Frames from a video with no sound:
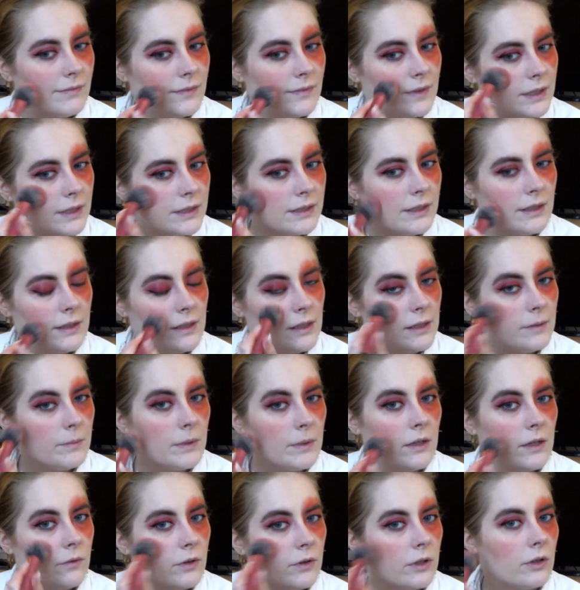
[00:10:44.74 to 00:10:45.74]
There's a little
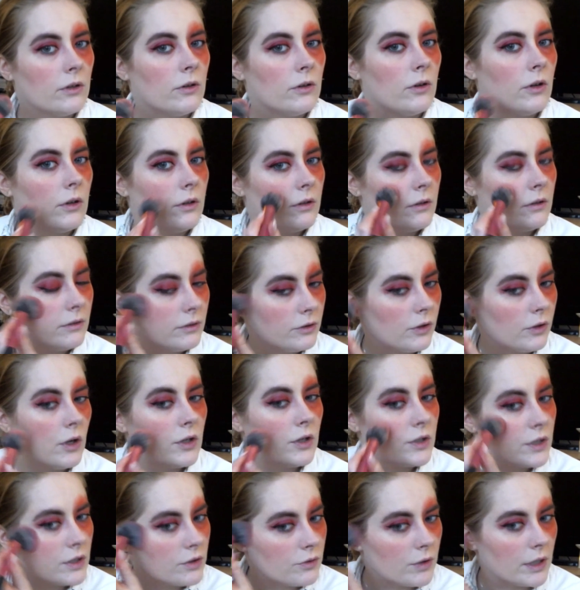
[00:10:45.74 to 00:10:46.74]
bit of a
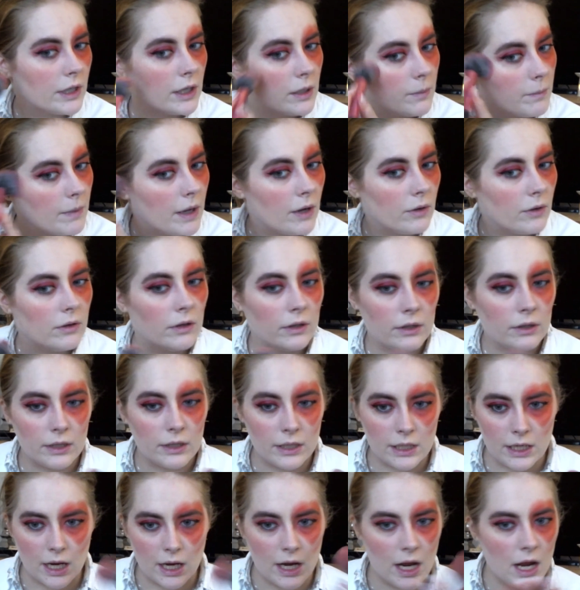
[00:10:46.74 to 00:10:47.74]
concentrated amount on
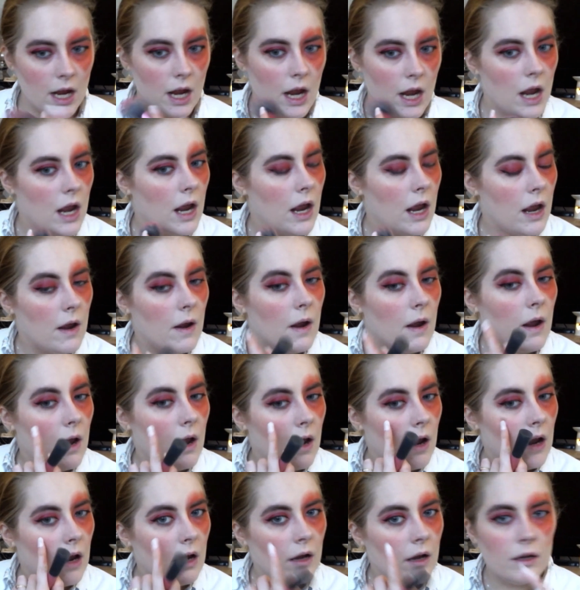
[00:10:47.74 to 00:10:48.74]
the
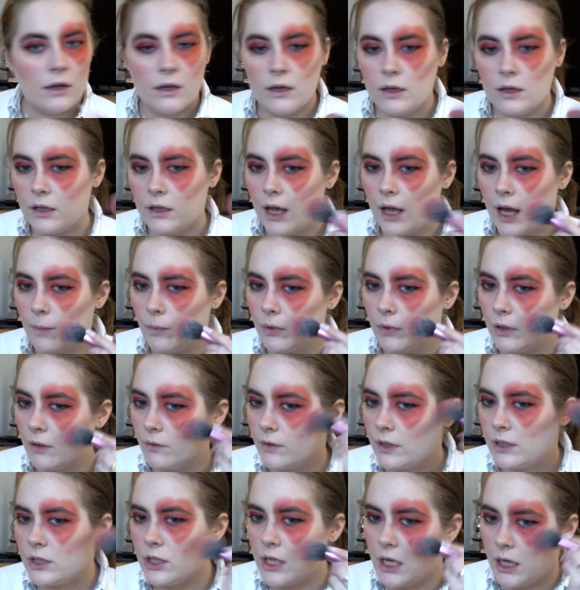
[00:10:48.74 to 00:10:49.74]
apple
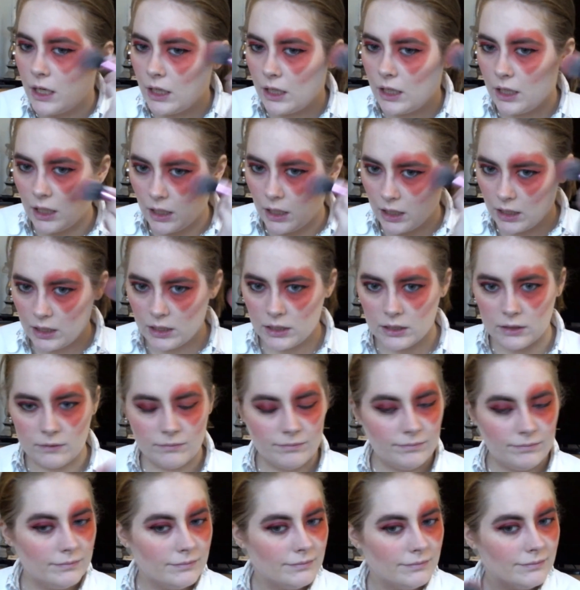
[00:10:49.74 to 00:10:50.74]
of the cheek.
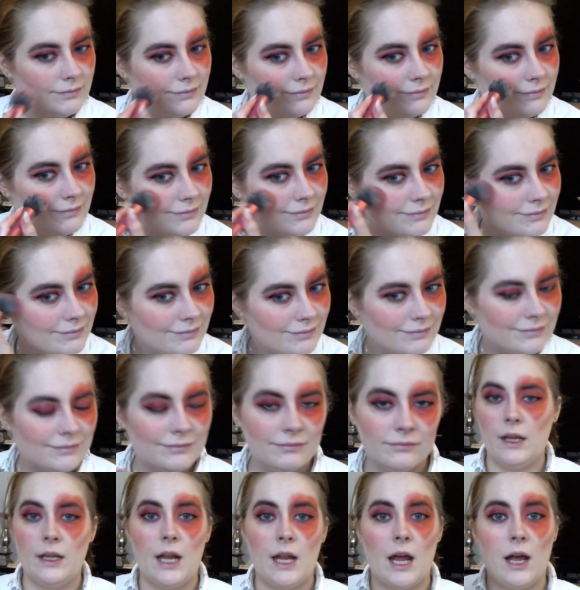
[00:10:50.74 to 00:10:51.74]

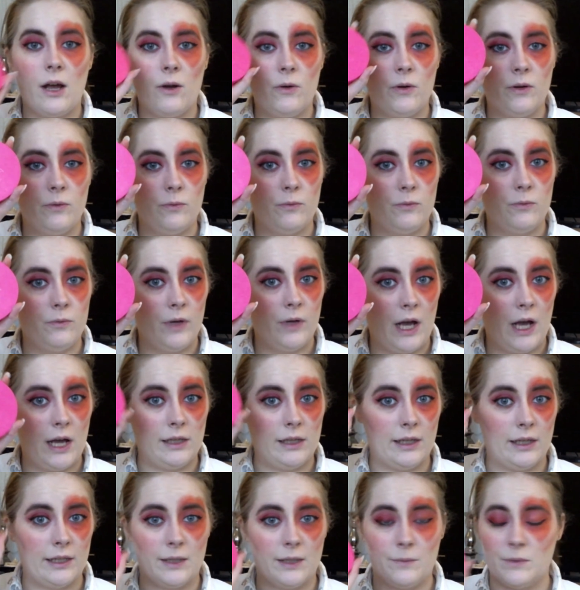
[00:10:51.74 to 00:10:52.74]
And now,
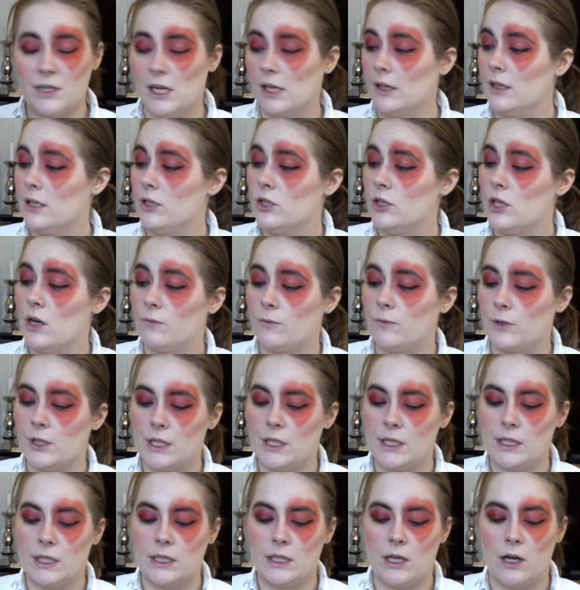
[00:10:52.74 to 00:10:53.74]
highlight, I'm taking the Jeffree
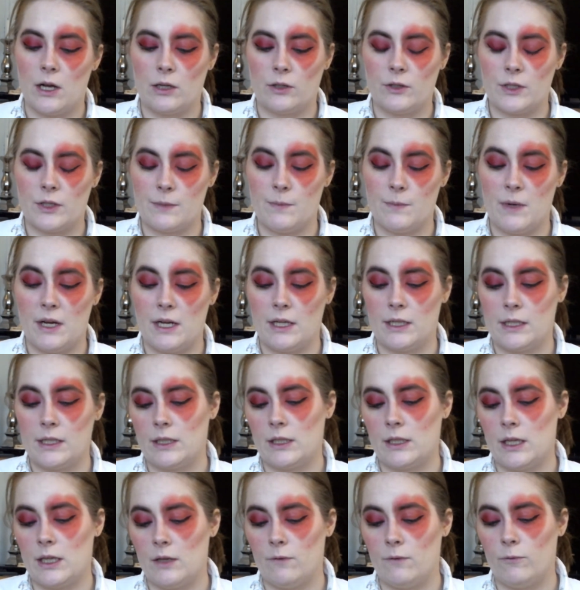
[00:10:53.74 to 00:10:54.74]
Star Cosmetics
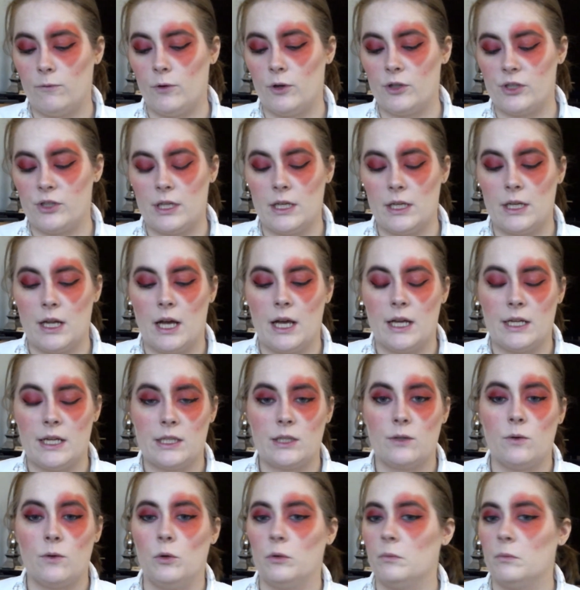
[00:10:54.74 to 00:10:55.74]
Skin Frost in
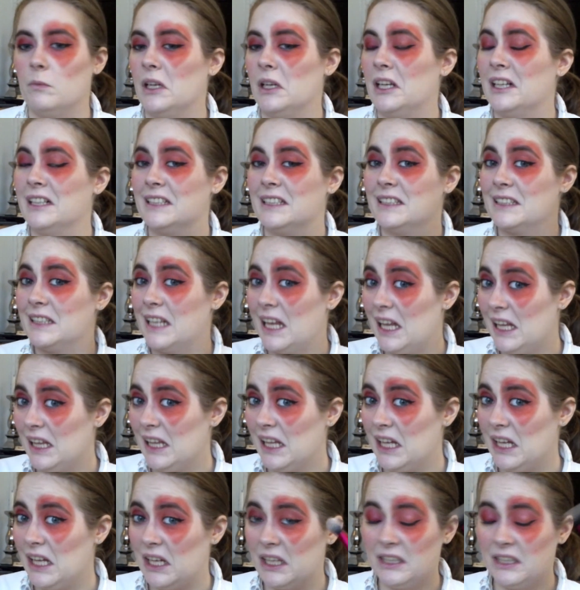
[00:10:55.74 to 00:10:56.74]
Ice Cold because,
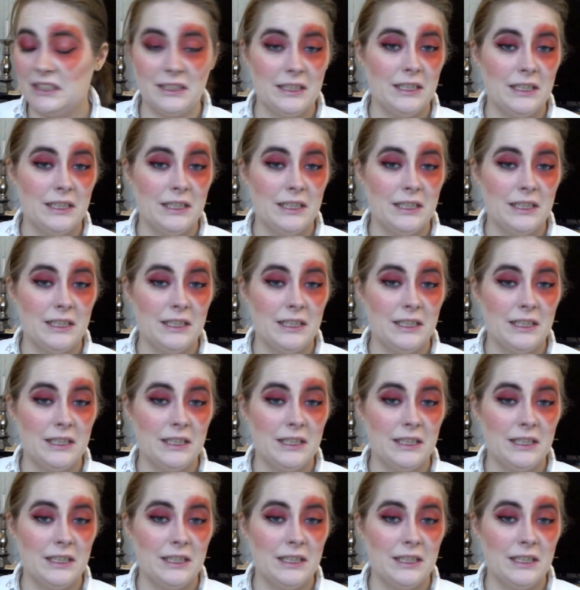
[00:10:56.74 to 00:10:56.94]
hello!